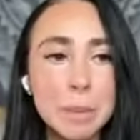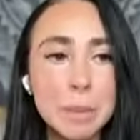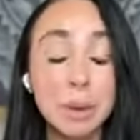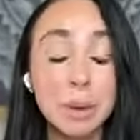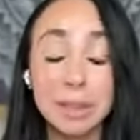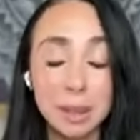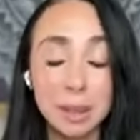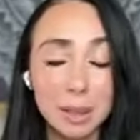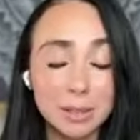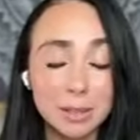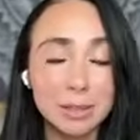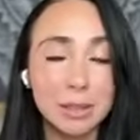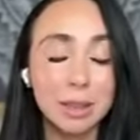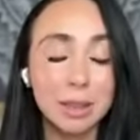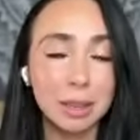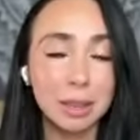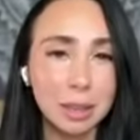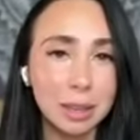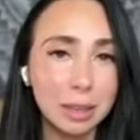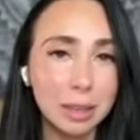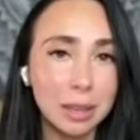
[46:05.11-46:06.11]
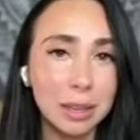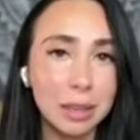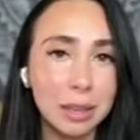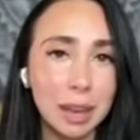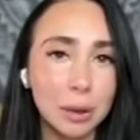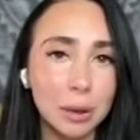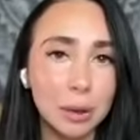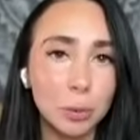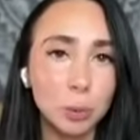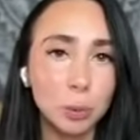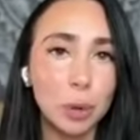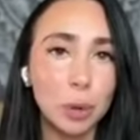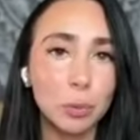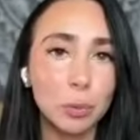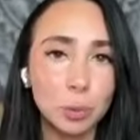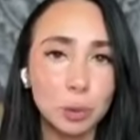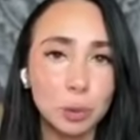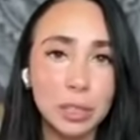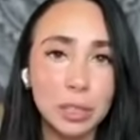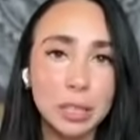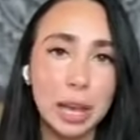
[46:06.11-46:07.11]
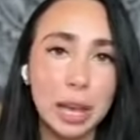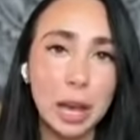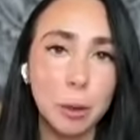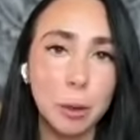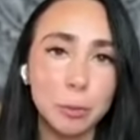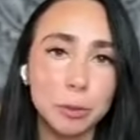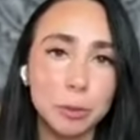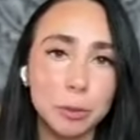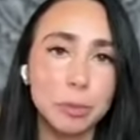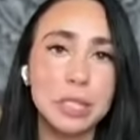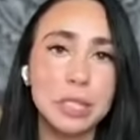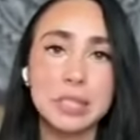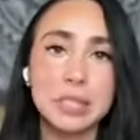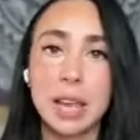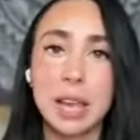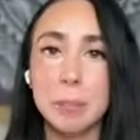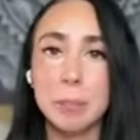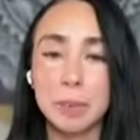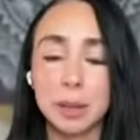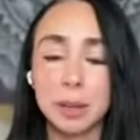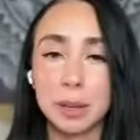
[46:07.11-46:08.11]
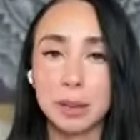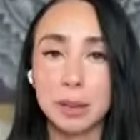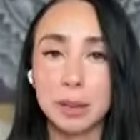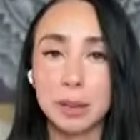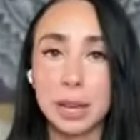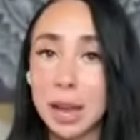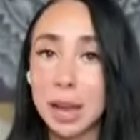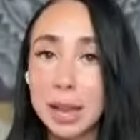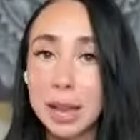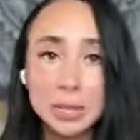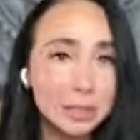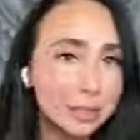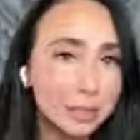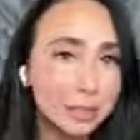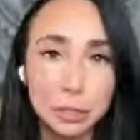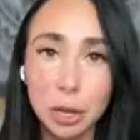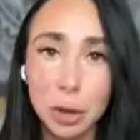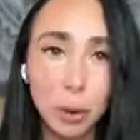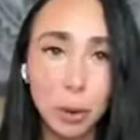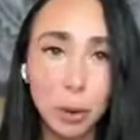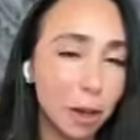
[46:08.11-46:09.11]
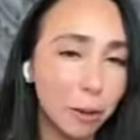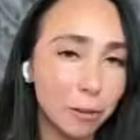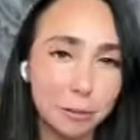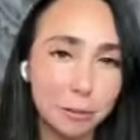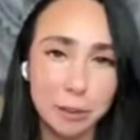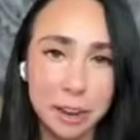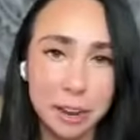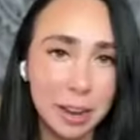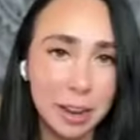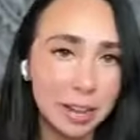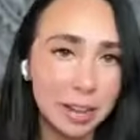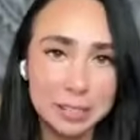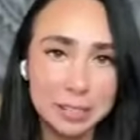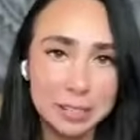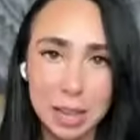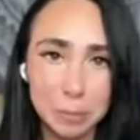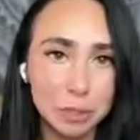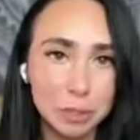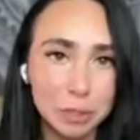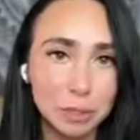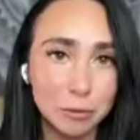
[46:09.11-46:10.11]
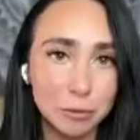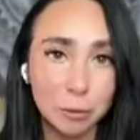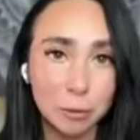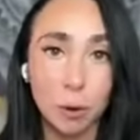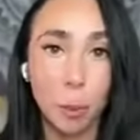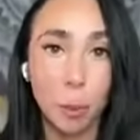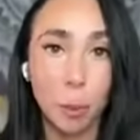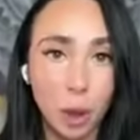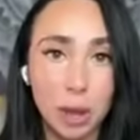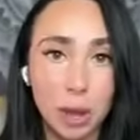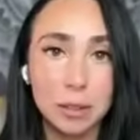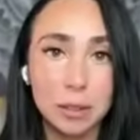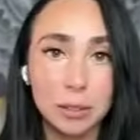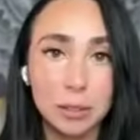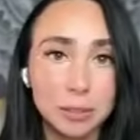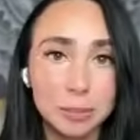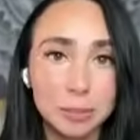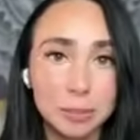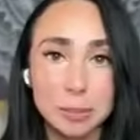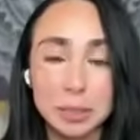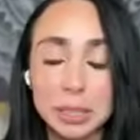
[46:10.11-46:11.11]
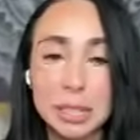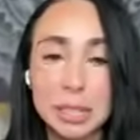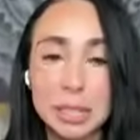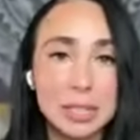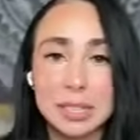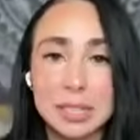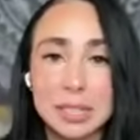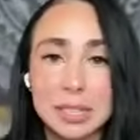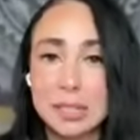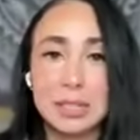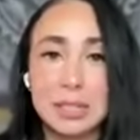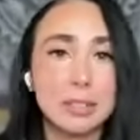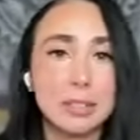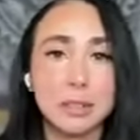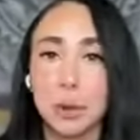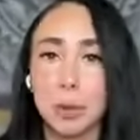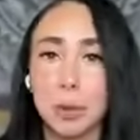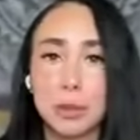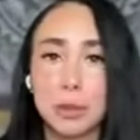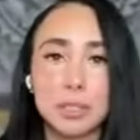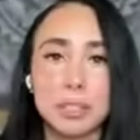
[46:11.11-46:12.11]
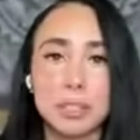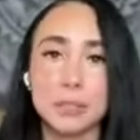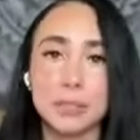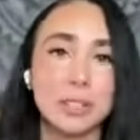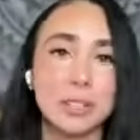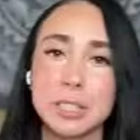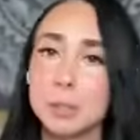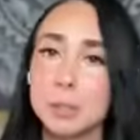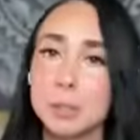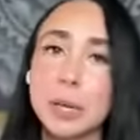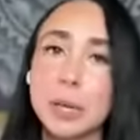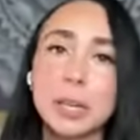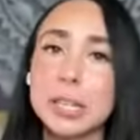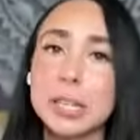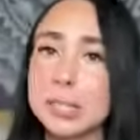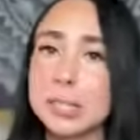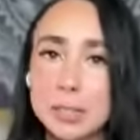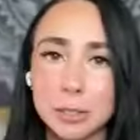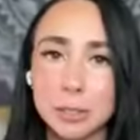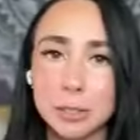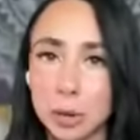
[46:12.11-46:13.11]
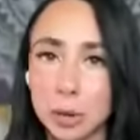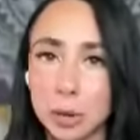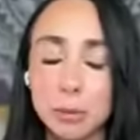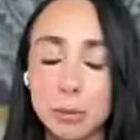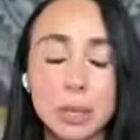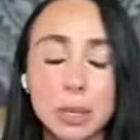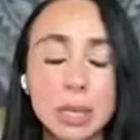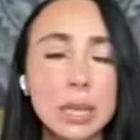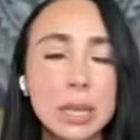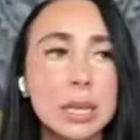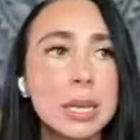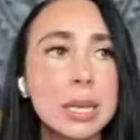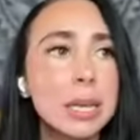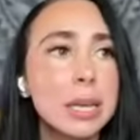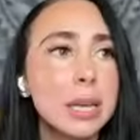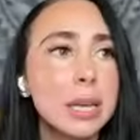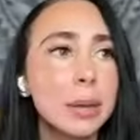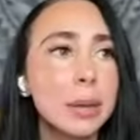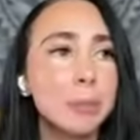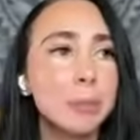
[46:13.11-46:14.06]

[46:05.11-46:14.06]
But yes, the key and what really helped me tap in, and I didn't know how far I had tapped in for a while because I didn't know the different experiences around me.